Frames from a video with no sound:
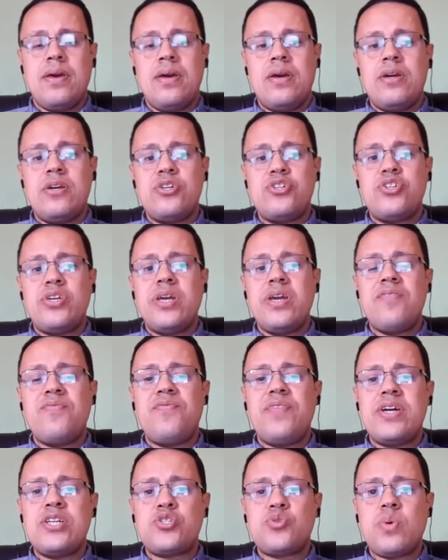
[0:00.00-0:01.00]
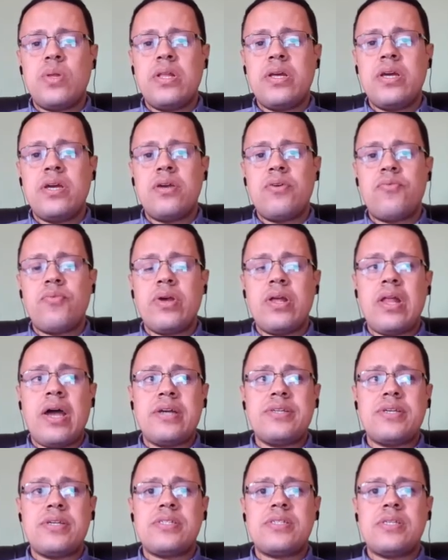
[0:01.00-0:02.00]
She eventually
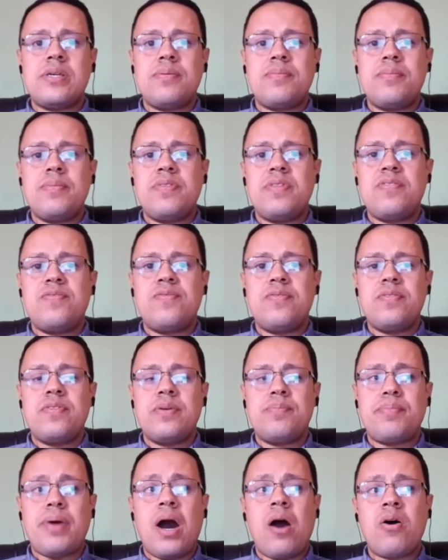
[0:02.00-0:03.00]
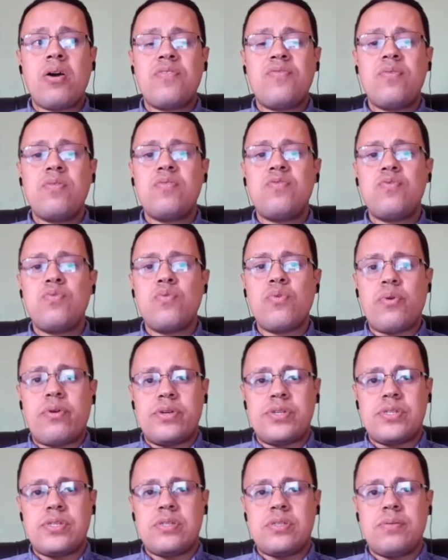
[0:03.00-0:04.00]
realizes the powerful
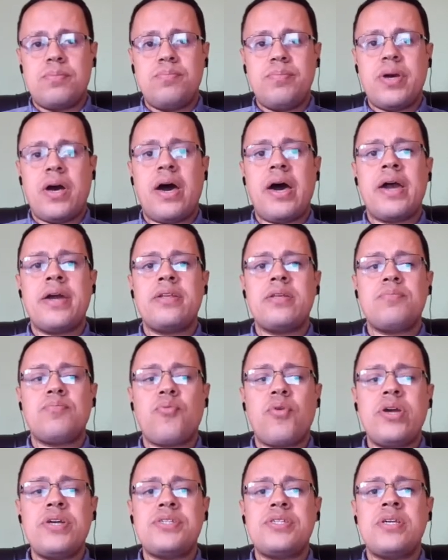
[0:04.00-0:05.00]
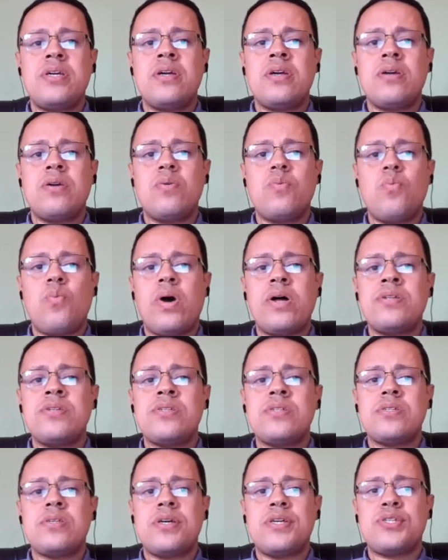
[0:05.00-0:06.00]
force behind embracing
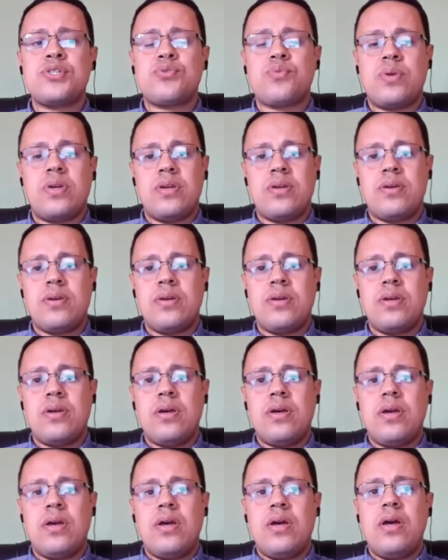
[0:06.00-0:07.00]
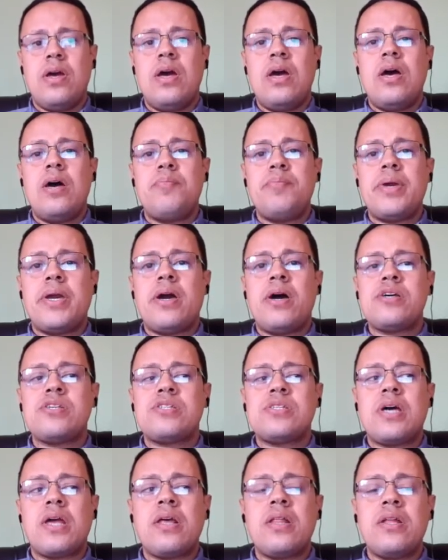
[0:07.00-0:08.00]
one's history, because
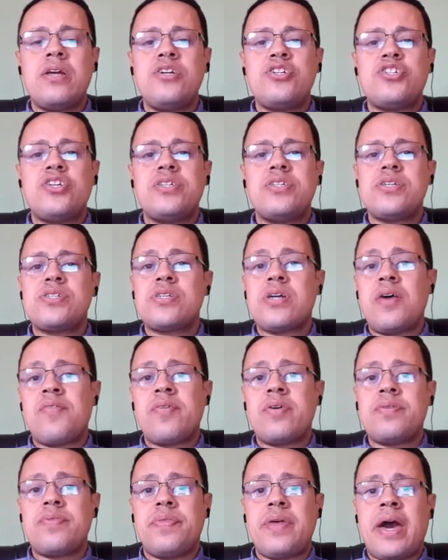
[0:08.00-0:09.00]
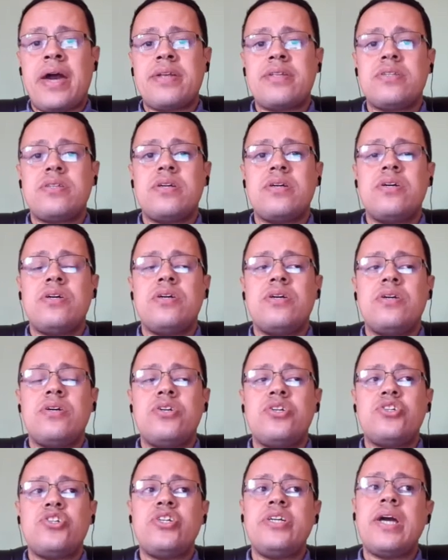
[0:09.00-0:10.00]
suddenly she discovered that
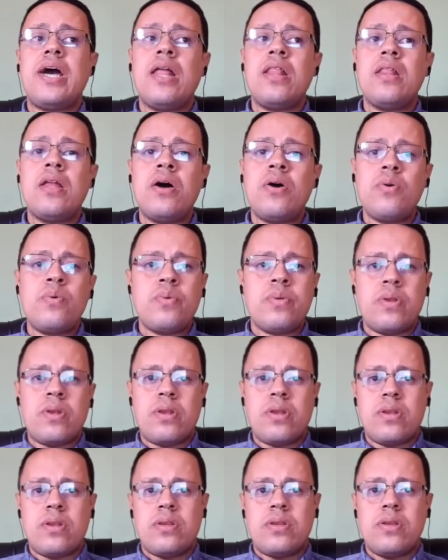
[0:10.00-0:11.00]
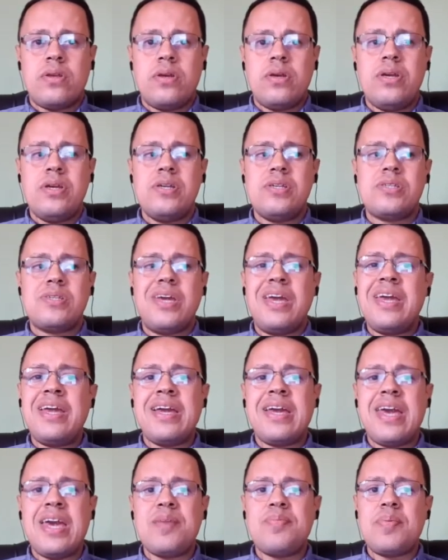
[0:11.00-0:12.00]
she alone is
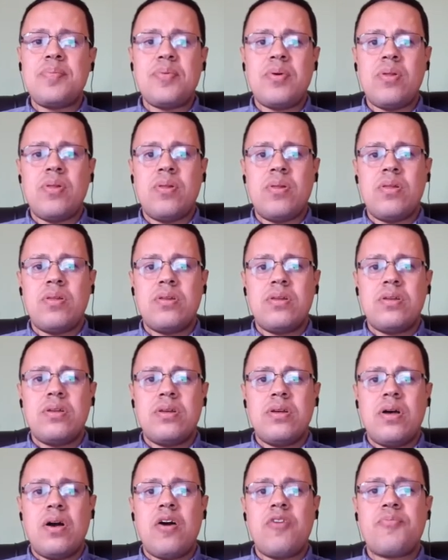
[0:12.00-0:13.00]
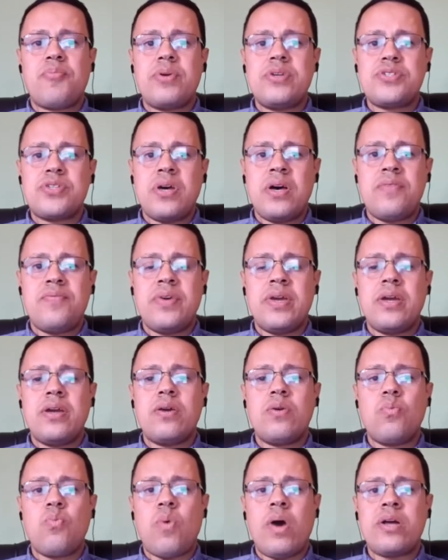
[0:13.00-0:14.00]
incapable of preserving
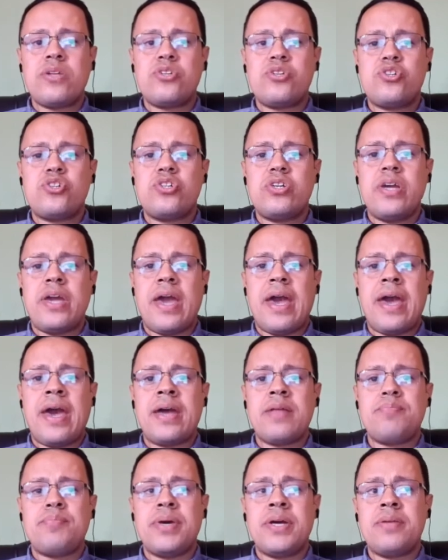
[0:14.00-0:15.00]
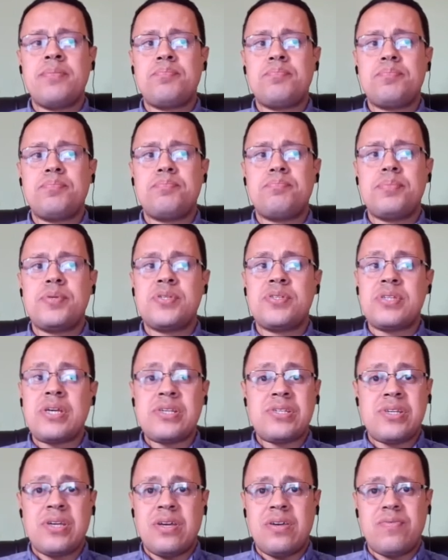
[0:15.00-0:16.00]
what she had been
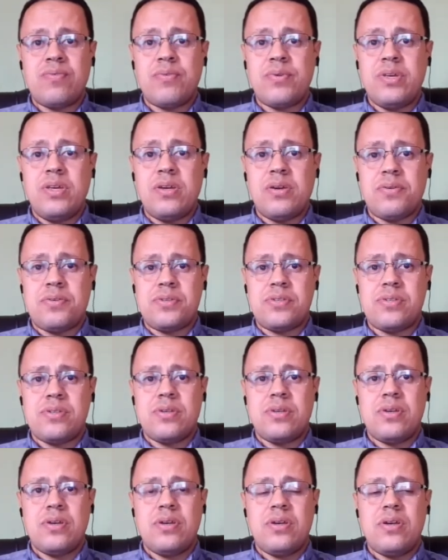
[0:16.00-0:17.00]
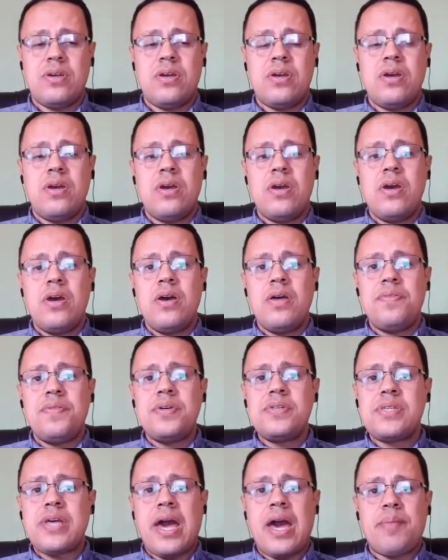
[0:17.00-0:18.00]
possessing for years.
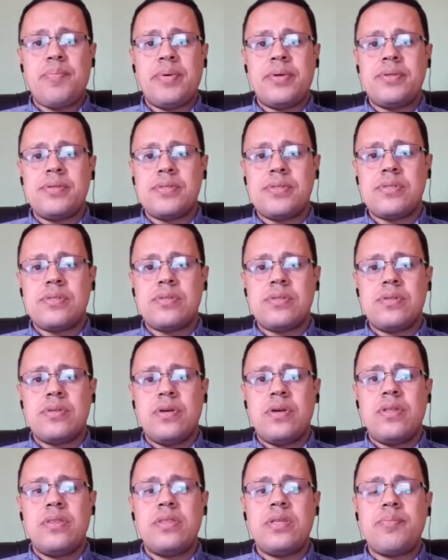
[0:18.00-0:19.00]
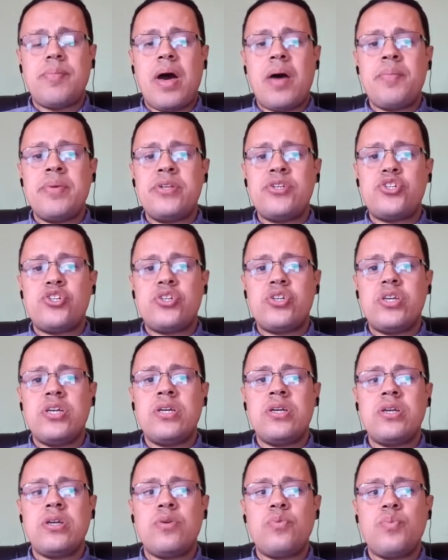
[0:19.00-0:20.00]
This happens the moment
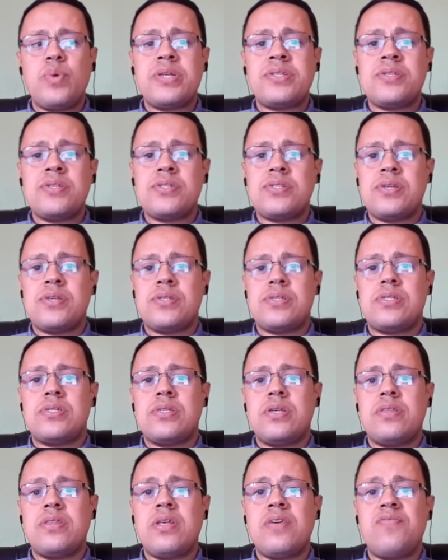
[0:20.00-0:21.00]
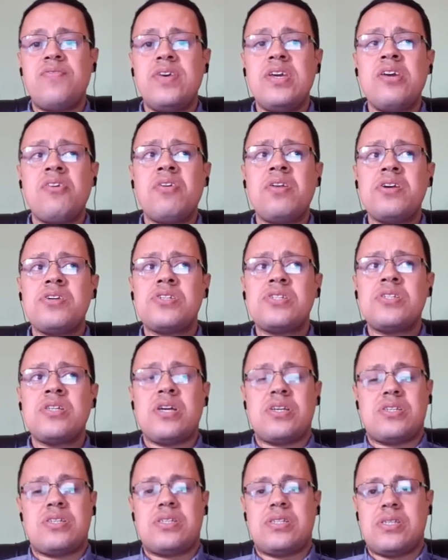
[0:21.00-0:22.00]
she witnesses the
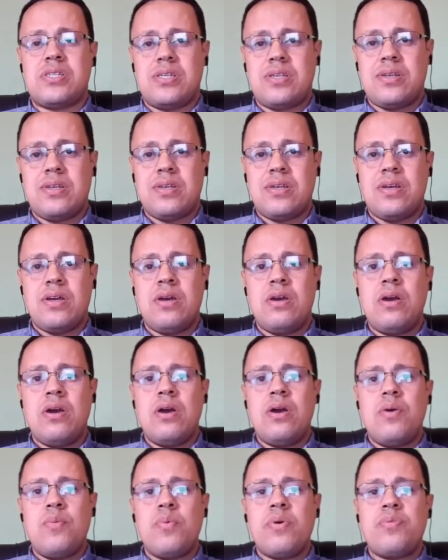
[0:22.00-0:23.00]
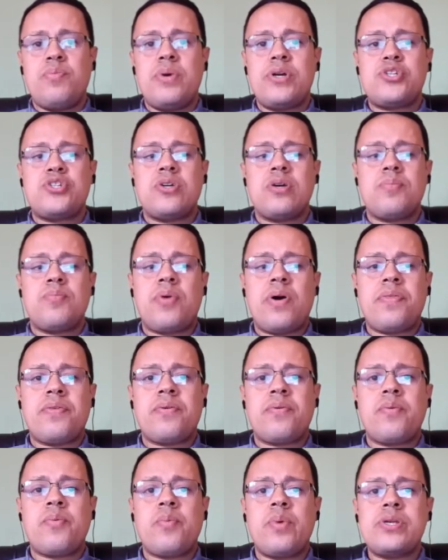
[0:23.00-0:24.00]
fearlessness with which her
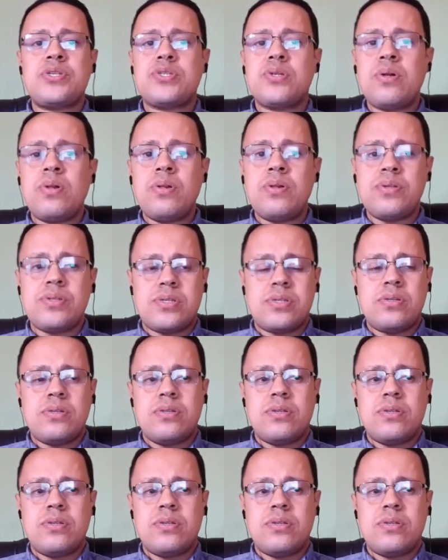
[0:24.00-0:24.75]
brother wrestles